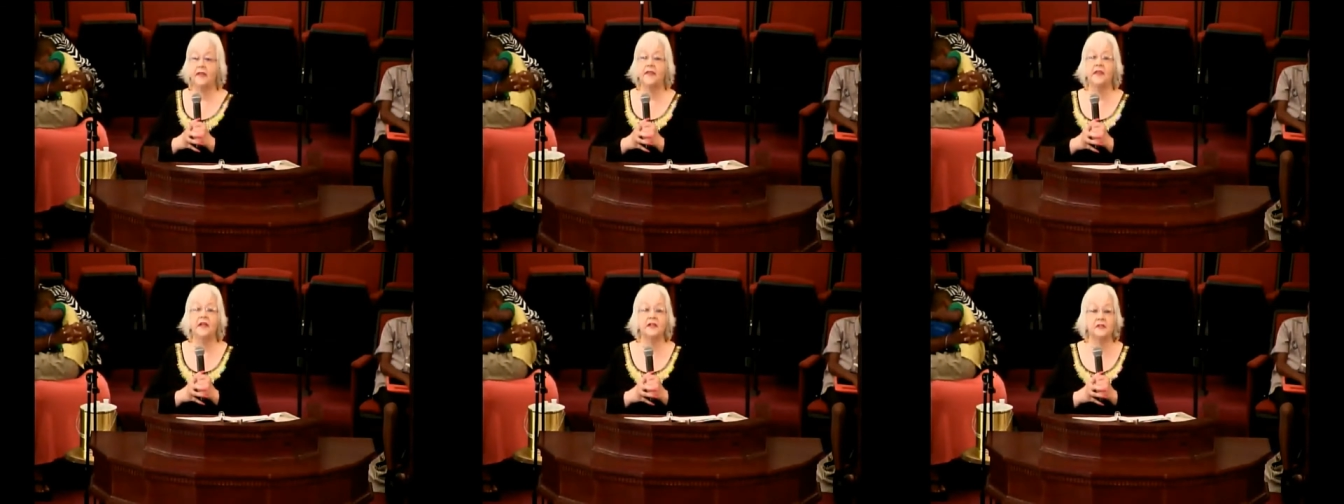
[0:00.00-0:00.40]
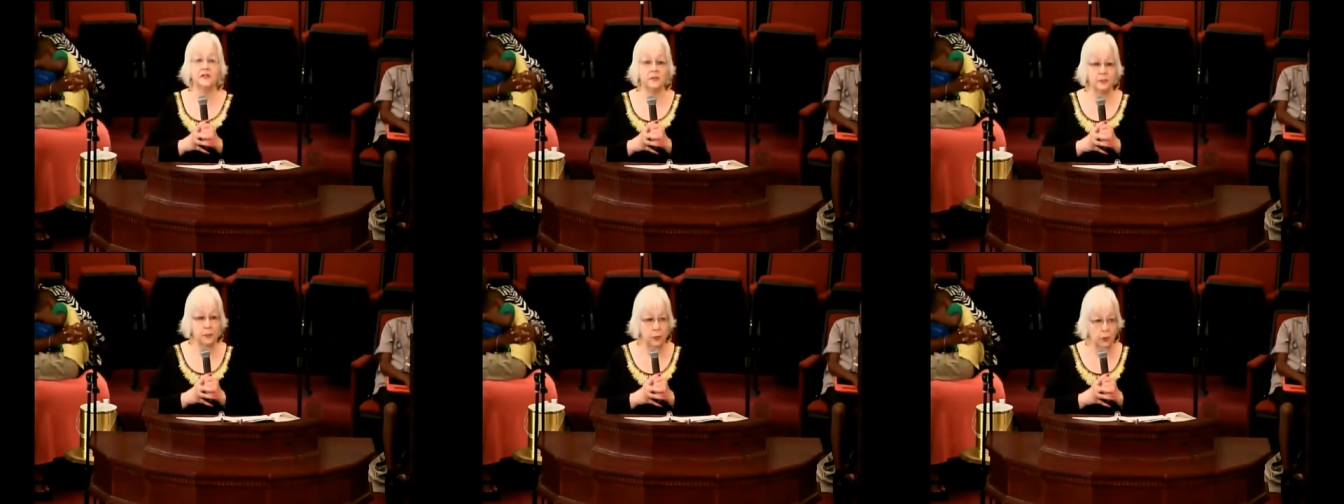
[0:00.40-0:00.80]

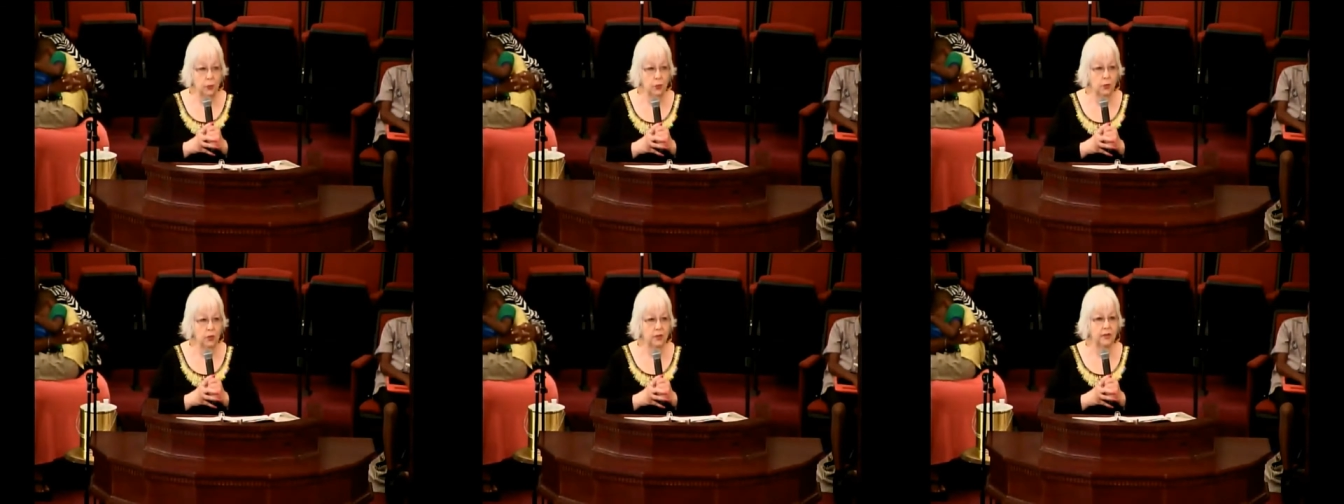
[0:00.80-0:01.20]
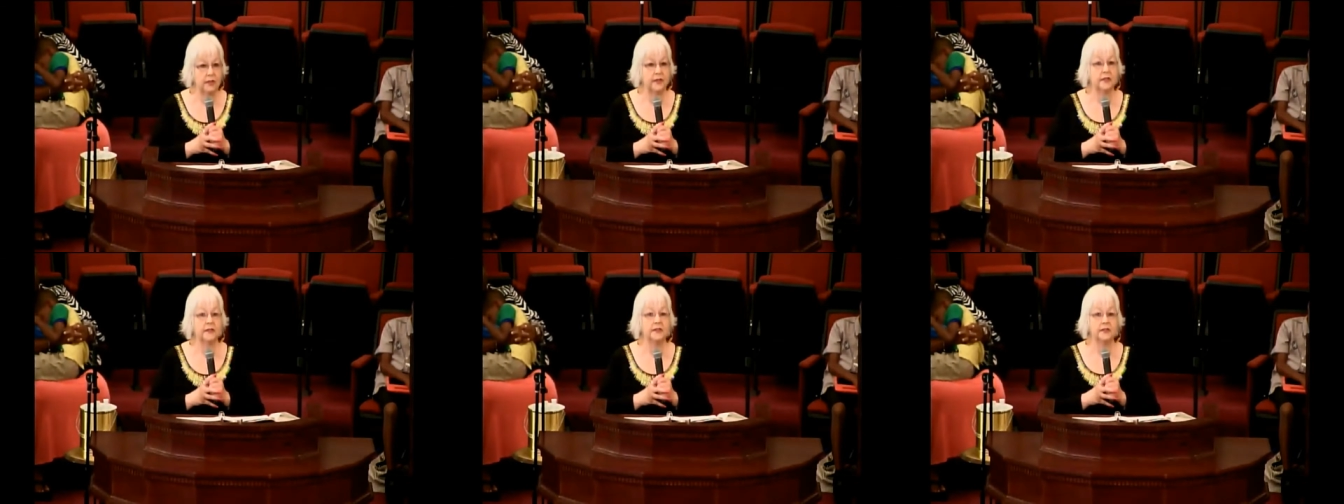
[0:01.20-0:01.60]
There's more
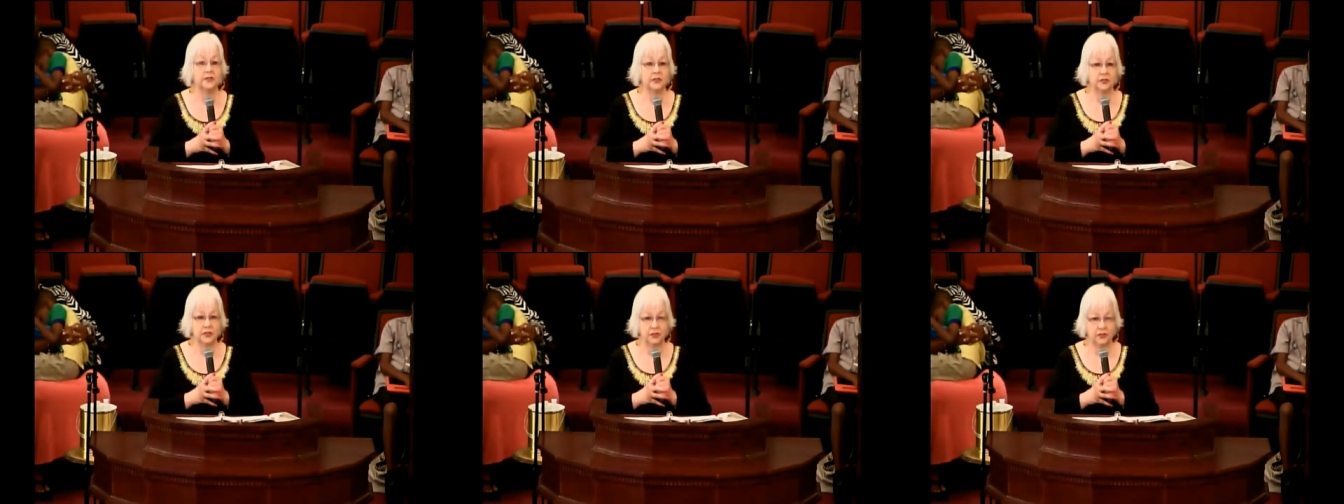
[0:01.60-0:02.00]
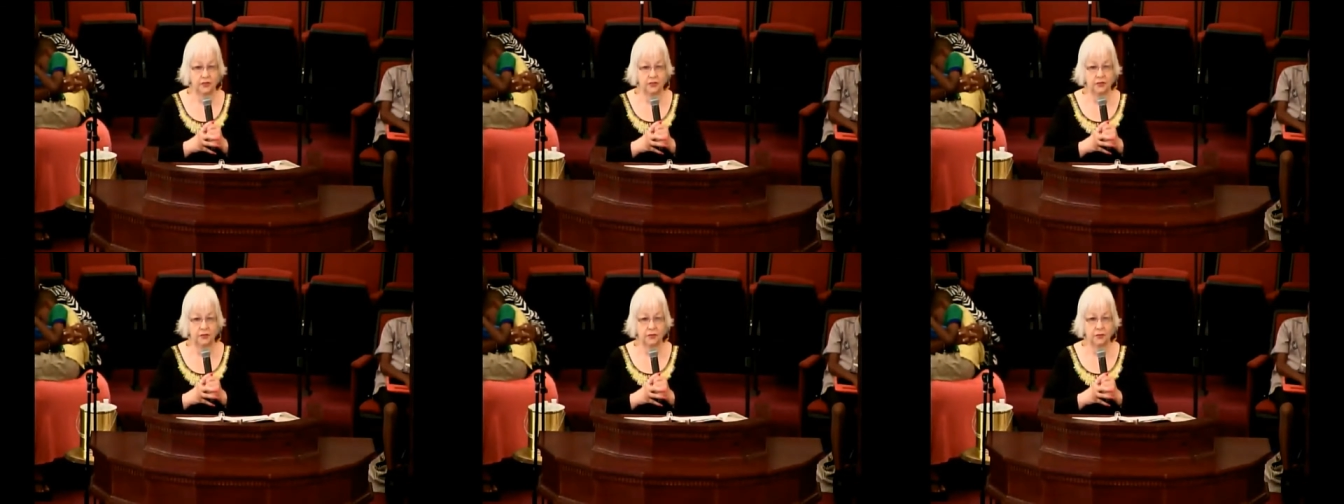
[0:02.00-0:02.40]
to
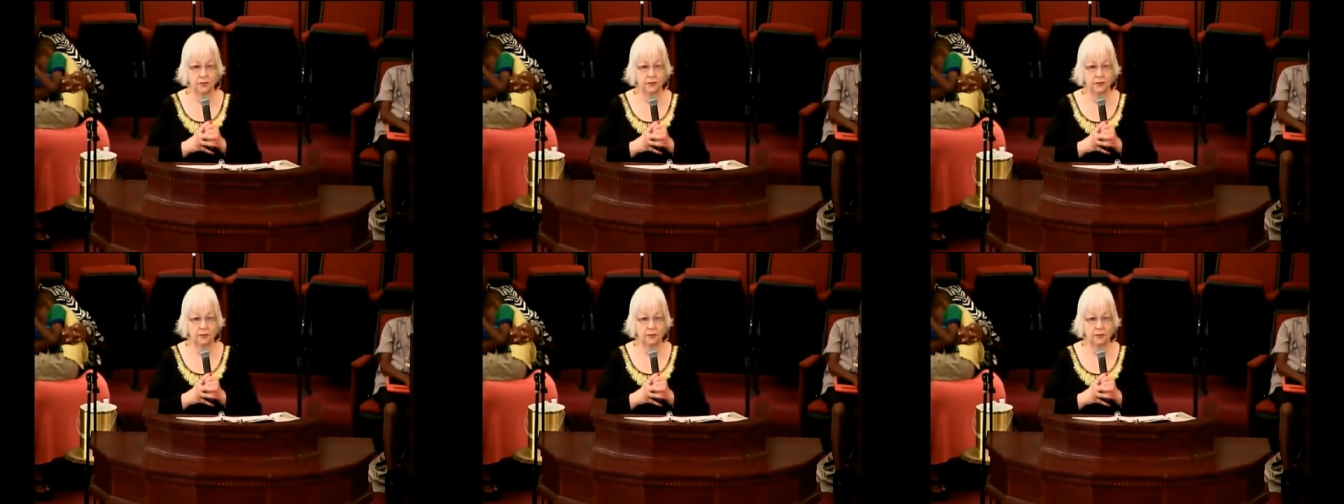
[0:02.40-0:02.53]
do.